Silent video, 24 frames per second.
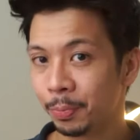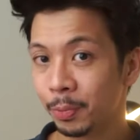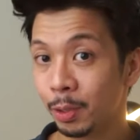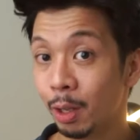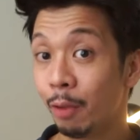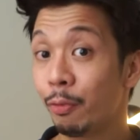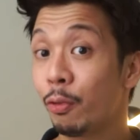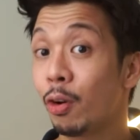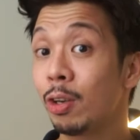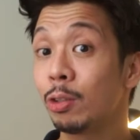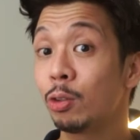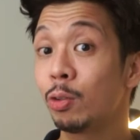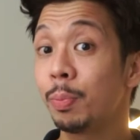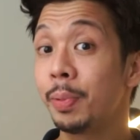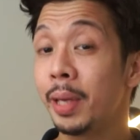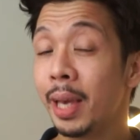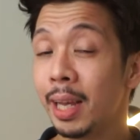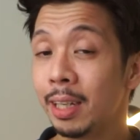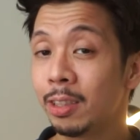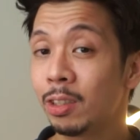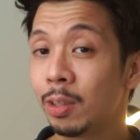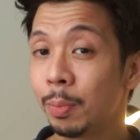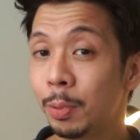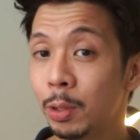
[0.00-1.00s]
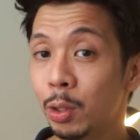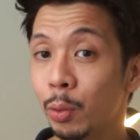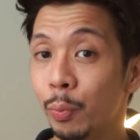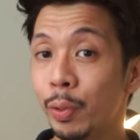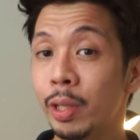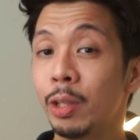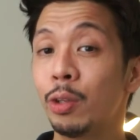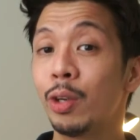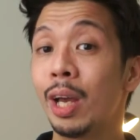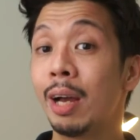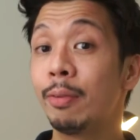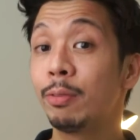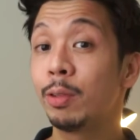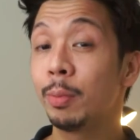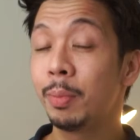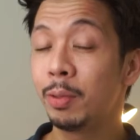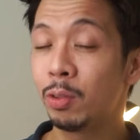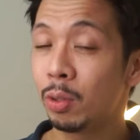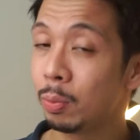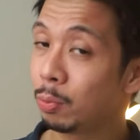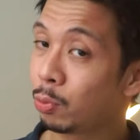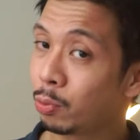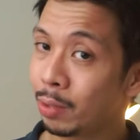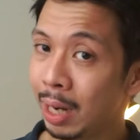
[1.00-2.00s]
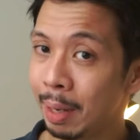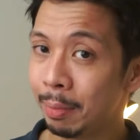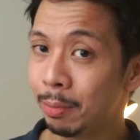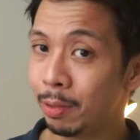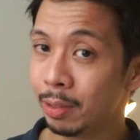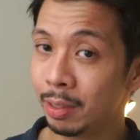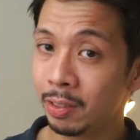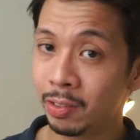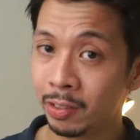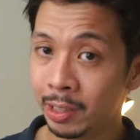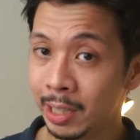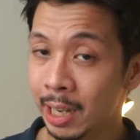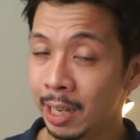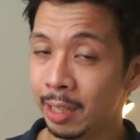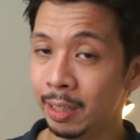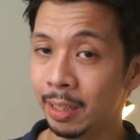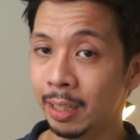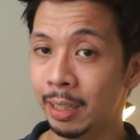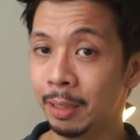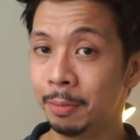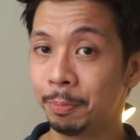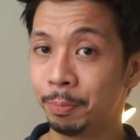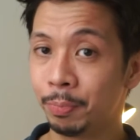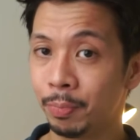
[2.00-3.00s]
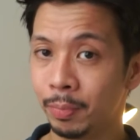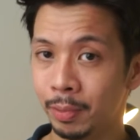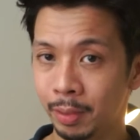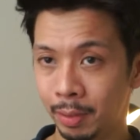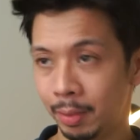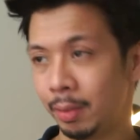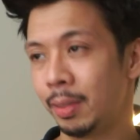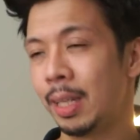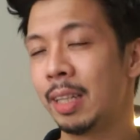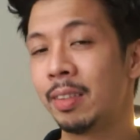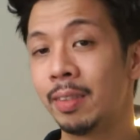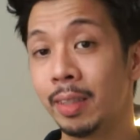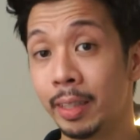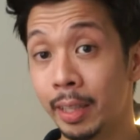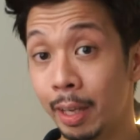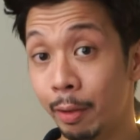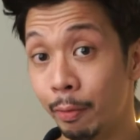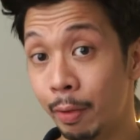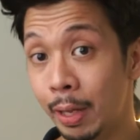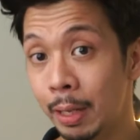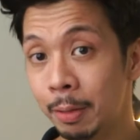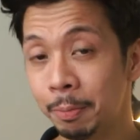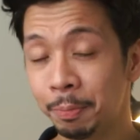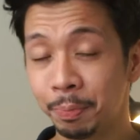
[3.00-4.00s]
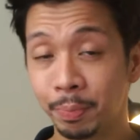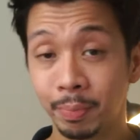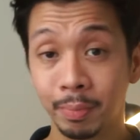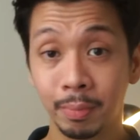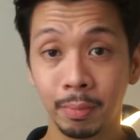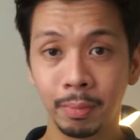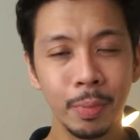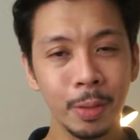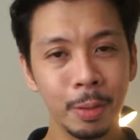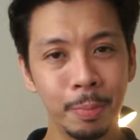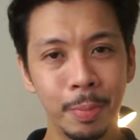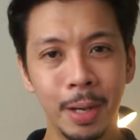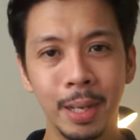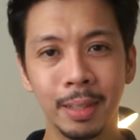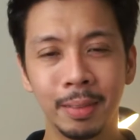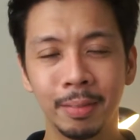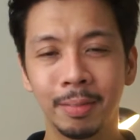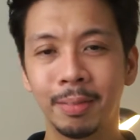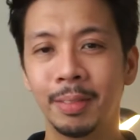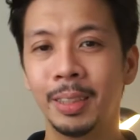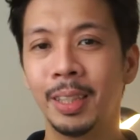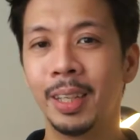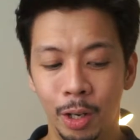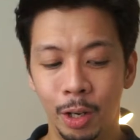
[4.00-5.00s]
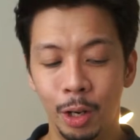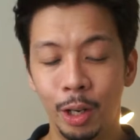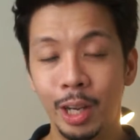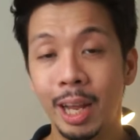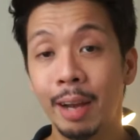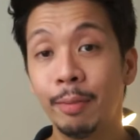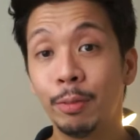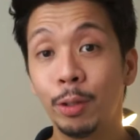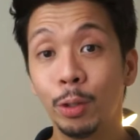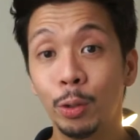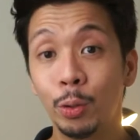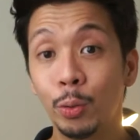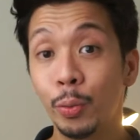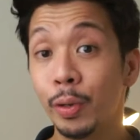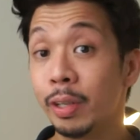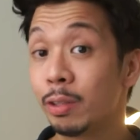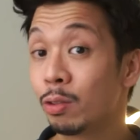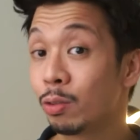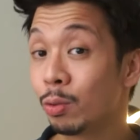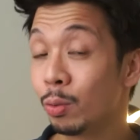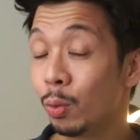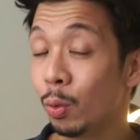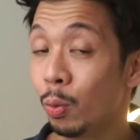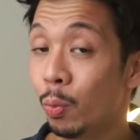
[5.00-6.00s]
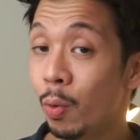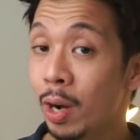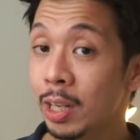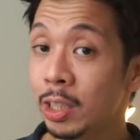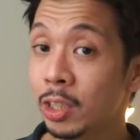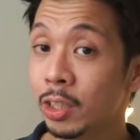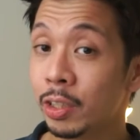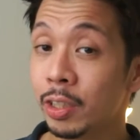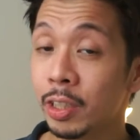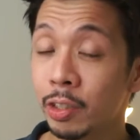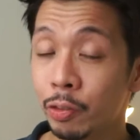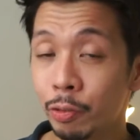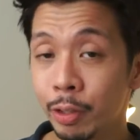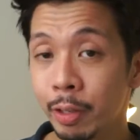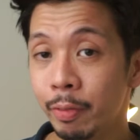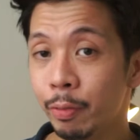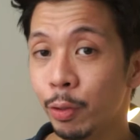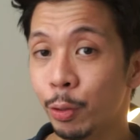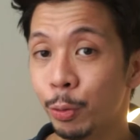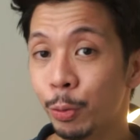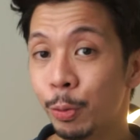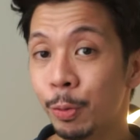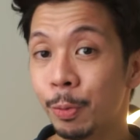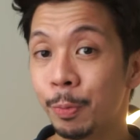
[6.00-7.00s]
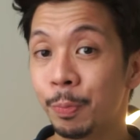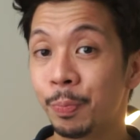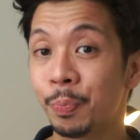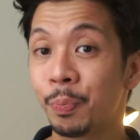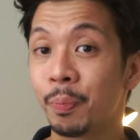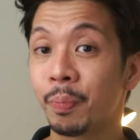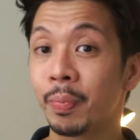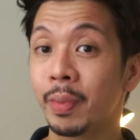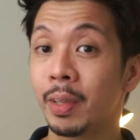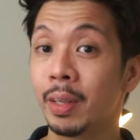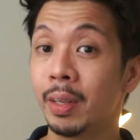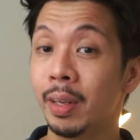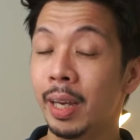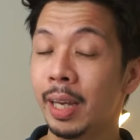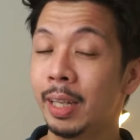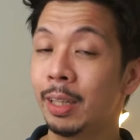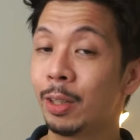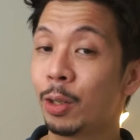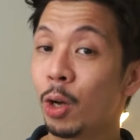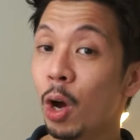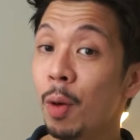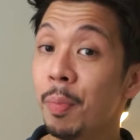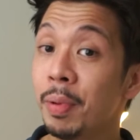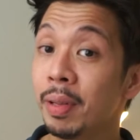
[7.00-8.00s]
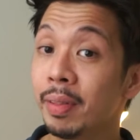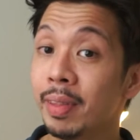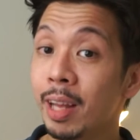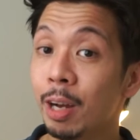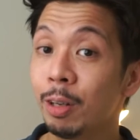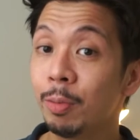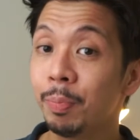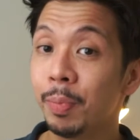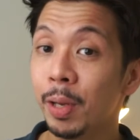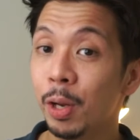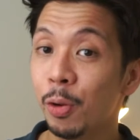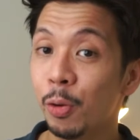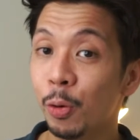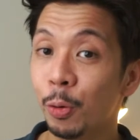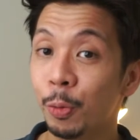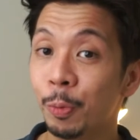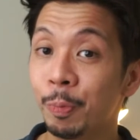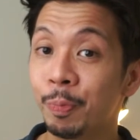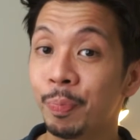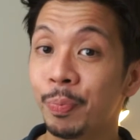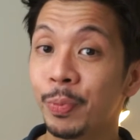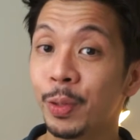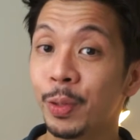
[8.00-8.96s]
Of course, to be eligible to win, you have to be subscribed to this channel. That's a given. But all you have to do is watch this review and comment down below